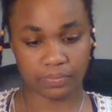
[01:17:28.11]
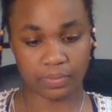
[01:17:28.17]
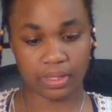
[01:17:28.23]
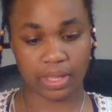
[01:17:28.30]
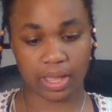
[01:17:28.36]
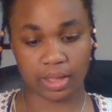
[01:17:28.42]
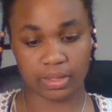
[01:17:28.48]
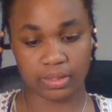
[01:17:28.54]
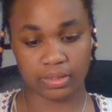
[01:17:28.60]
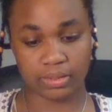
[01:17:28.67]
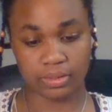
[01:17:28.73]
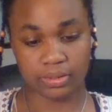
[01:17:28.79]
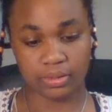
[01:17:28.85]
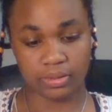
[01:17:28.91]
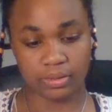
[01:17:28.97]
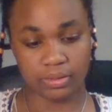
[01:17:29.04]
yeah.
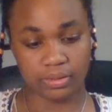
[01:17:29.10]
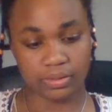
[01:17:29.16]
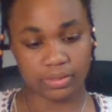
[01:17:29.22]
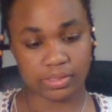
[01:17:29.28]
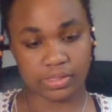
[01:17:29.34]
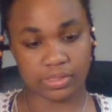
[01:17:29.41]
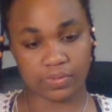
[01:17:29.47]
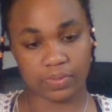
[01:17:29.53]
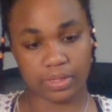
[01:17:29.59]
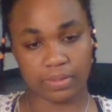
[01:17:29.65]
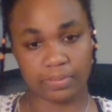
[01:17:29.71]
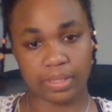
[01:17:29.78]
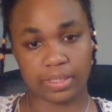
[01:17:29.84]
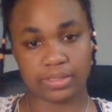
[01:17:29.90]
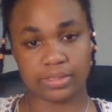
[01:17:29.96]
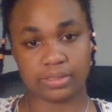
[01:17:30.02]
So what
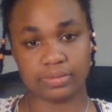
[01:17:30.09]
am I...